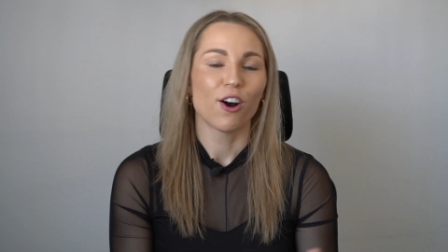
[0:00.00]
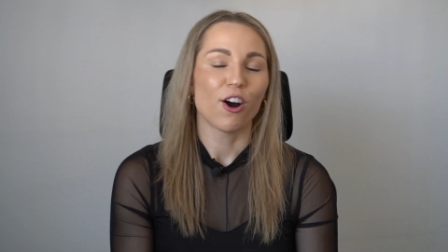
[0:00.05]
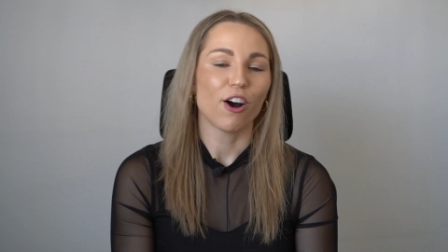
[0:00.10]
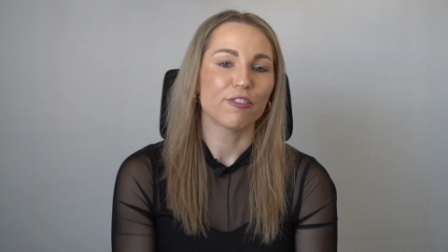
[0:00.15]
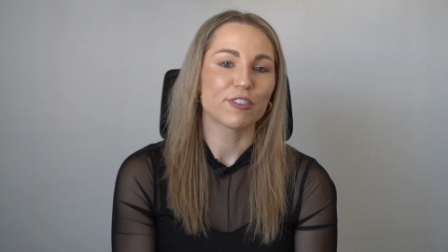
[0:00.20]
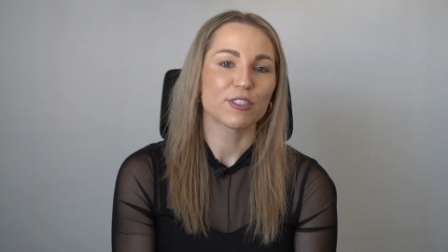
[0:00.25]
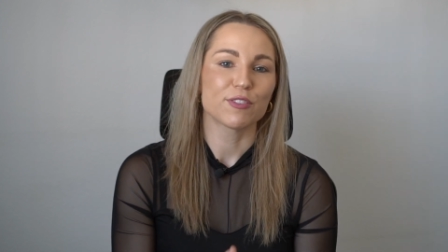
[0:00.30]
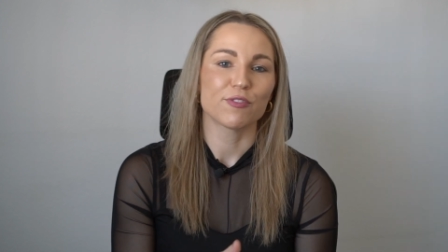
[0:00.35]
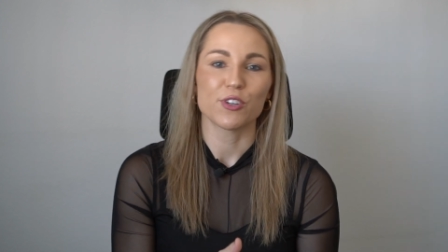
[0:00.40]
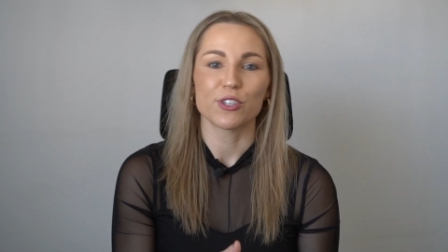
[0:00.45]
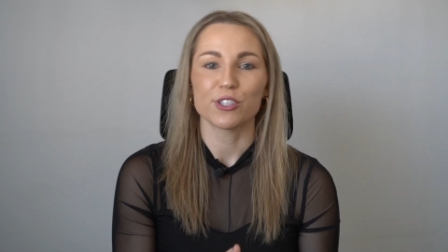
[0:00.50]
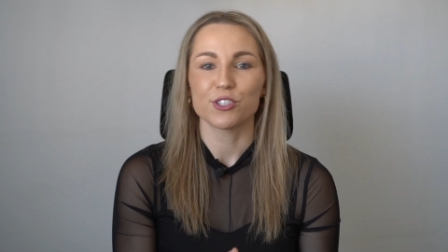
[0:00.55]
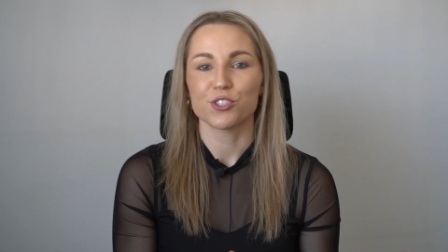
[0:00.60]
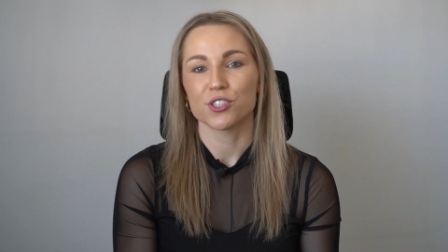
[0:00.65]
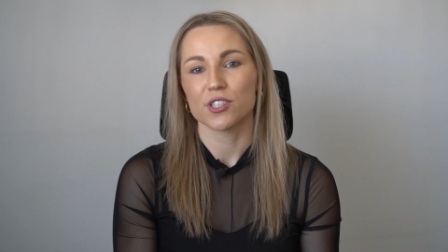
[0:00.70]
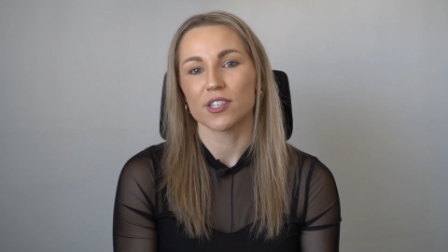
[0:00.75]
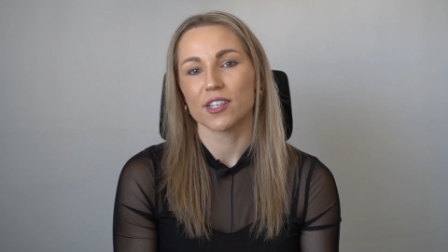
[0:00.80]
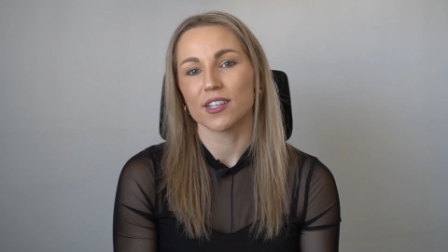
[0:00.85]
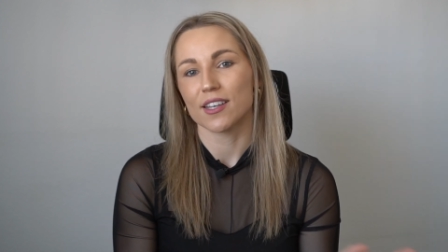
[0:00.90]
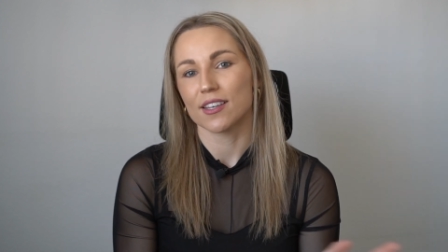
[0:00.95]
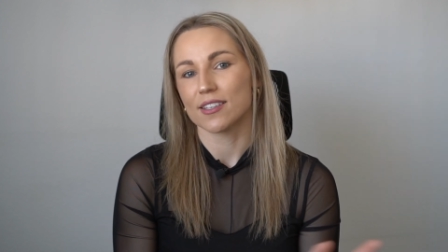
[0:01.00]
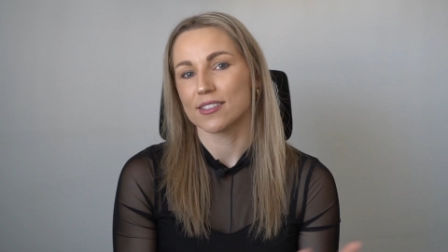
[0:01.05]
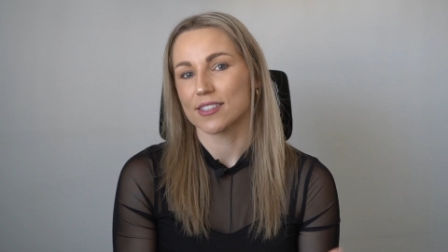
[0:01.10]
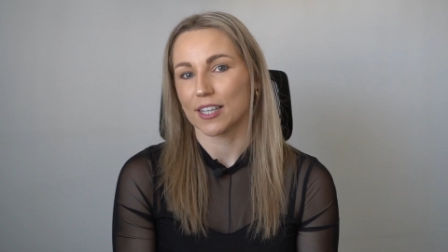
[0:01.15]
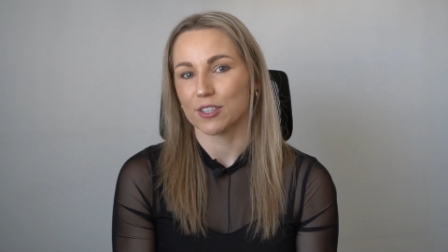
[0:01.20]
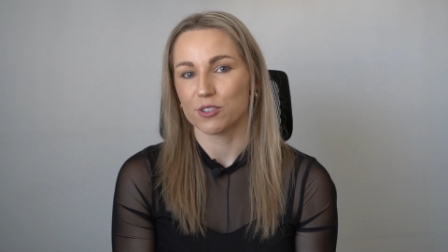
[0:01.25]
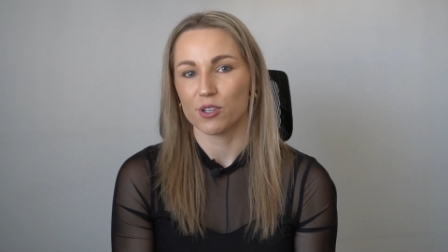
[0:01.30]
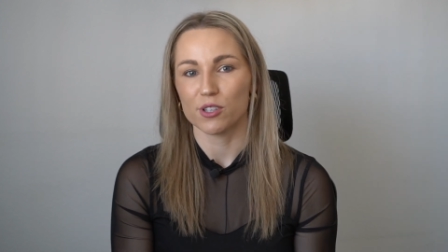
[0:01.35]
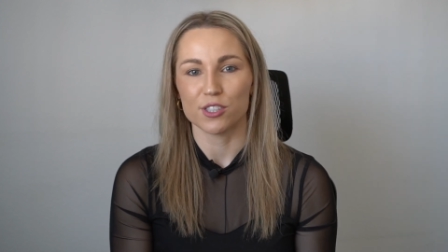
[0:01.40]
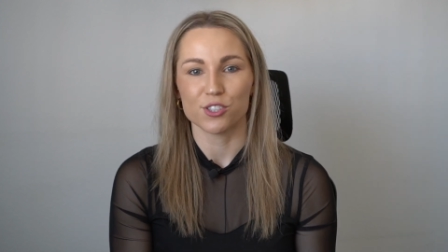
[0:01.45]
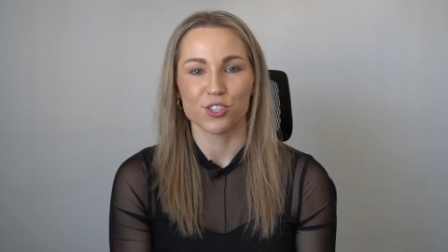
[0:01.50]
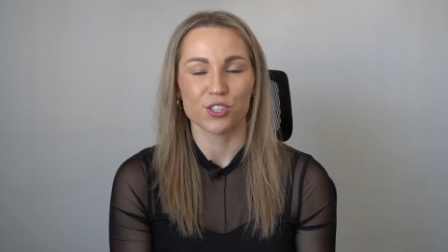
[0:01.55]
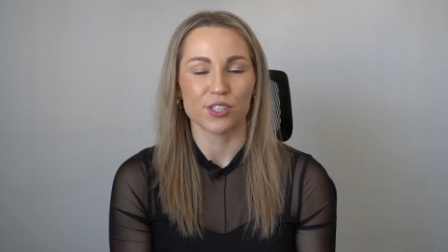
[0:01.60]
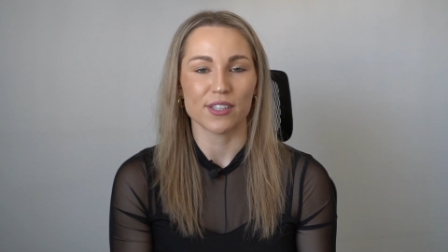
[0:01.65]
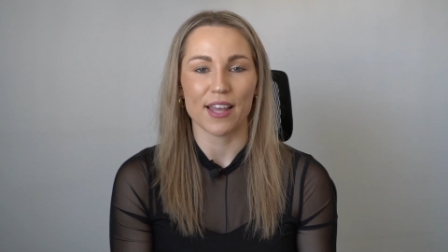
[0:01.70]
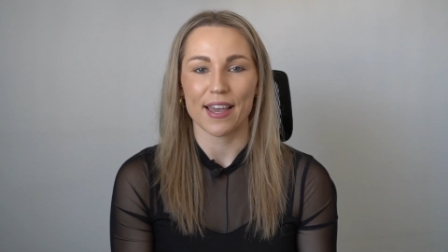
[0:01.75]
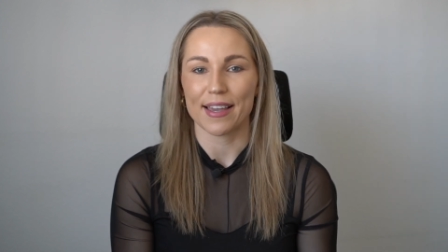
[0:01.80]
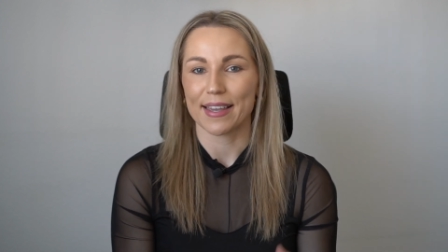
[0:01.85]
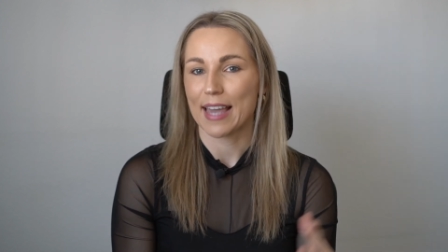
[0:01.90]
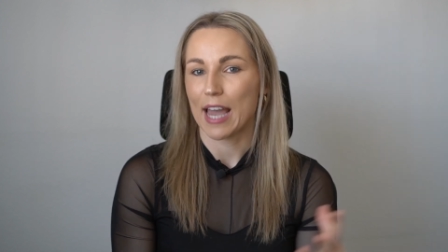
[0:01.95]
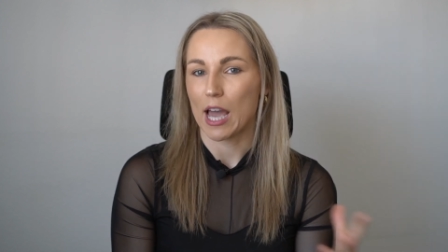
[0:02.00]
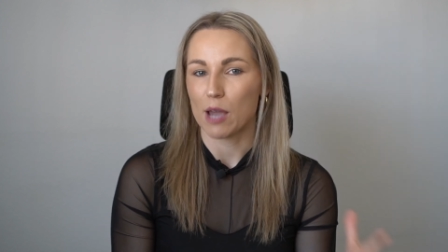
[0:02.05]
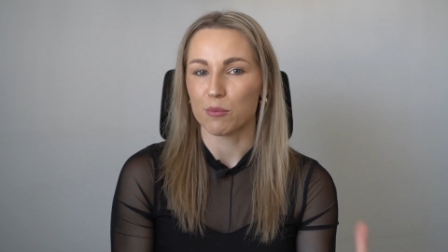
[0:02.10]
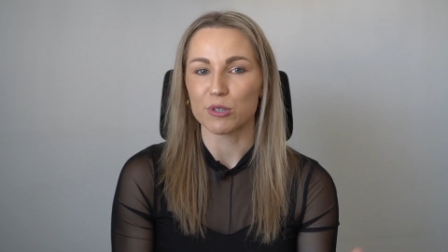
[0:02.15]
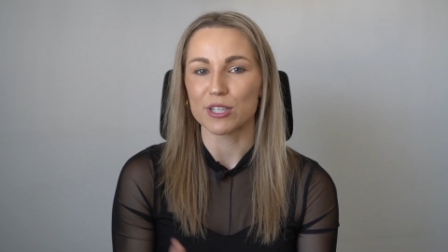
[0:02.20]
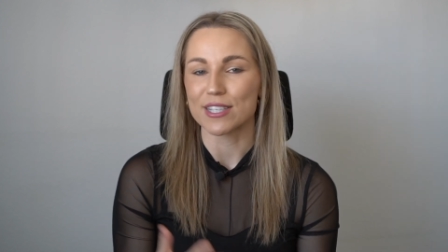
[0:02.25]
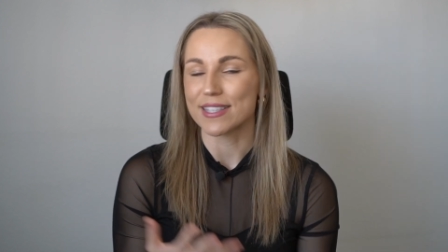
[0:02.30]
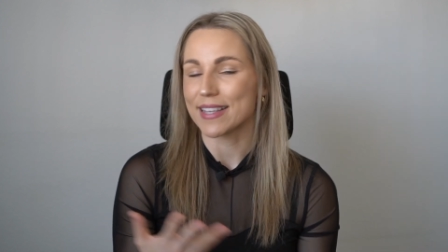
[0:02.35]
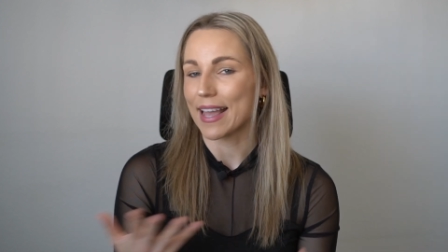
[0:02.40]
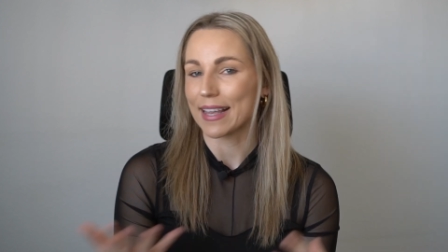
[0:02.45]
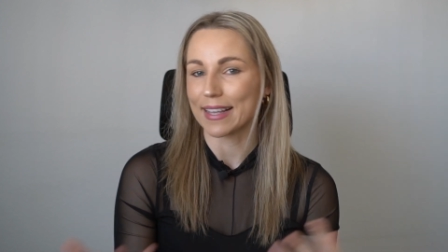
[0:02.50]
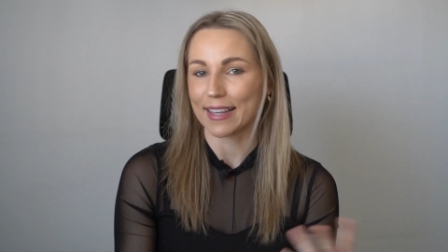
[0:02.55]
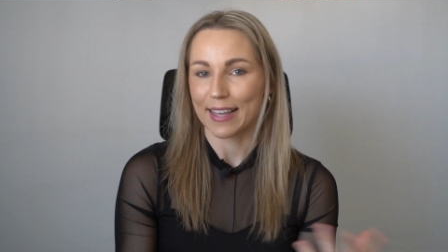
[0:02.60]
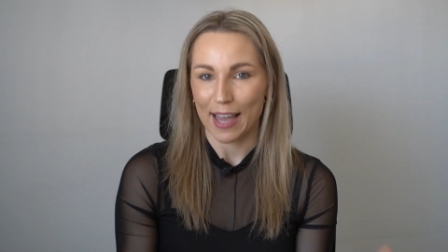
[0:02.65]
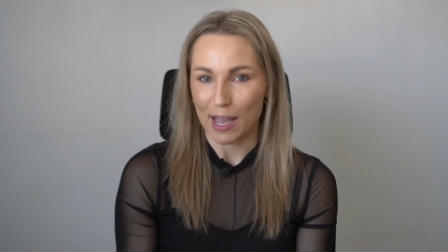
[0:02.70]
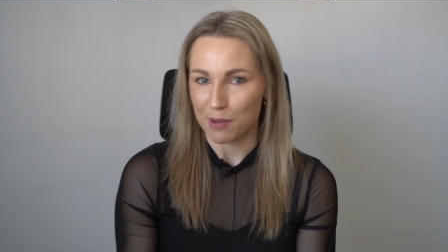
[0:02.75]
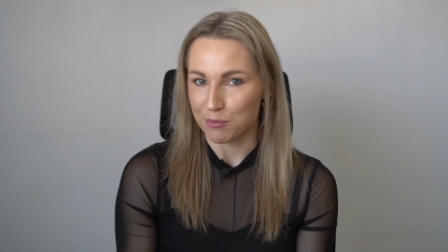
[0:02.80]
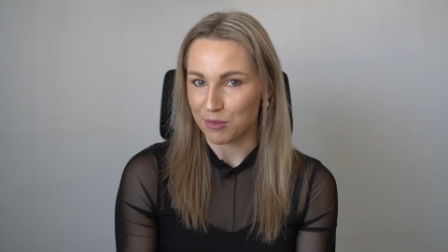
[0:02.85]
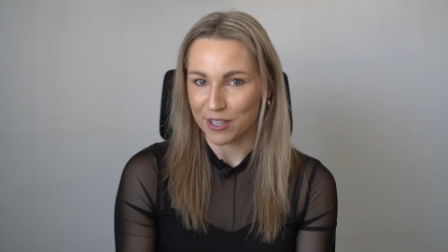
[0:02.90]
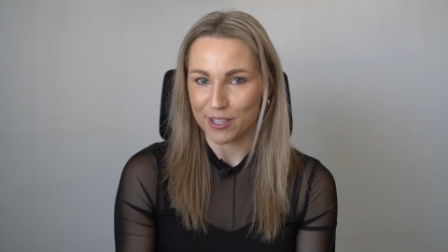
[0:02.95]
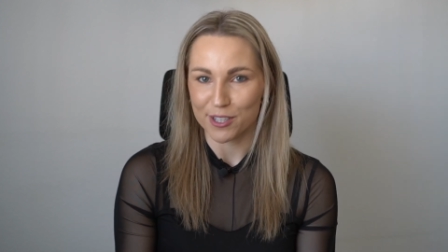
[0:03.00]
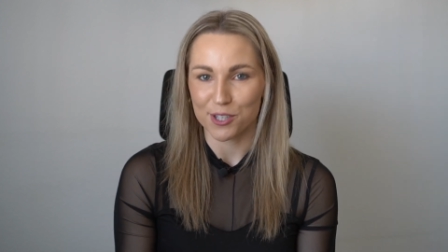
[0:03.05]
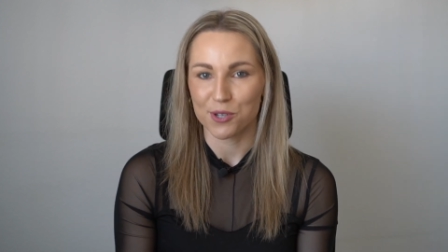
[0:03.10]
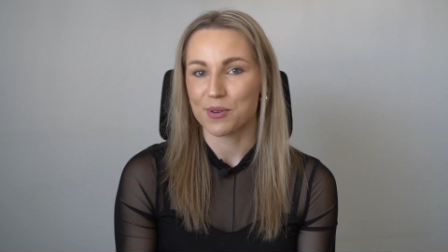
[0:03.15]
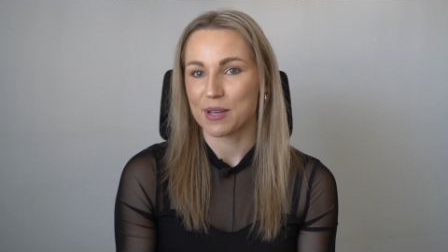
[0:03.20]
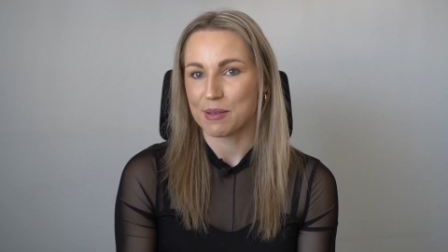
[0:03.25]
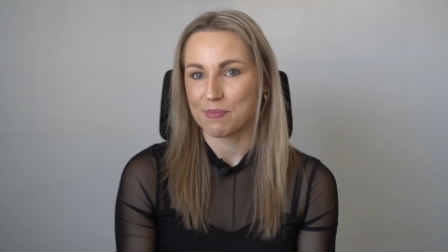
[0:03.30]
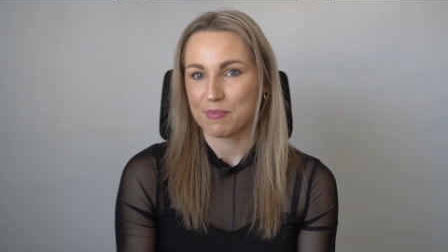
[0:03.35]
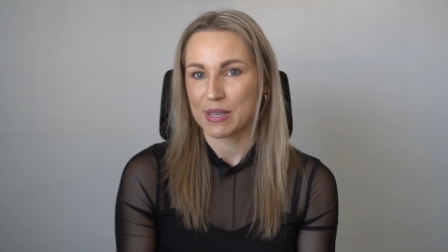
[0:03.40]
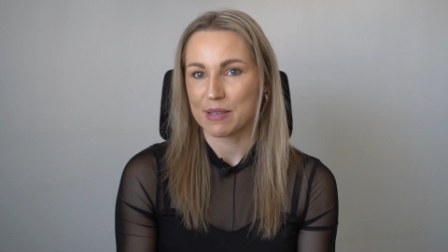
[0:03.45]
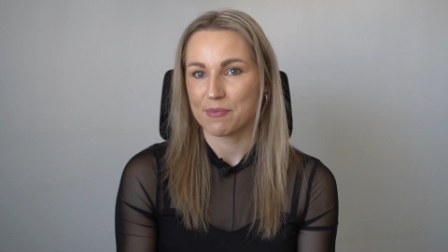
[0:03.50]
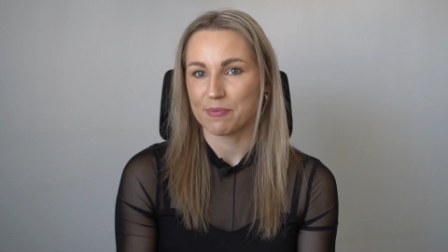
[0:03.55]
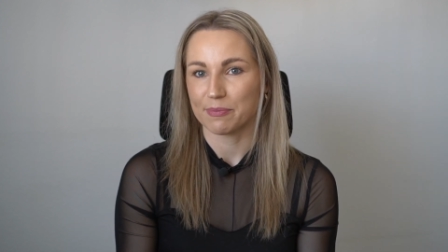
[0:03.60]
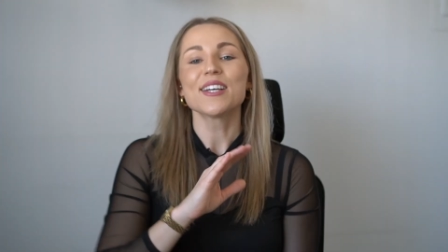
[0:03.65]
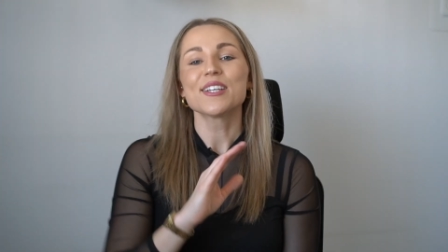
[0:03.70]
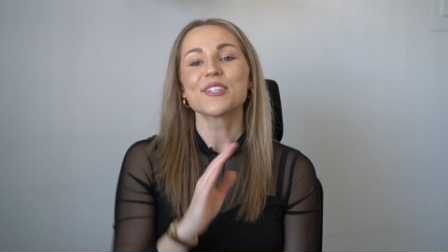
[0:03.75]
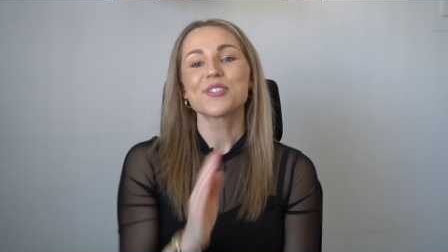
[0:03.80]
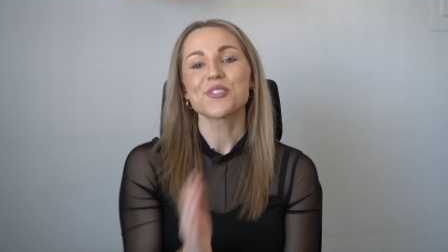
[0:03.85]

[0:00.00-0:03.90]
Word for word: office furniture, and technology like cameras and camera equipment.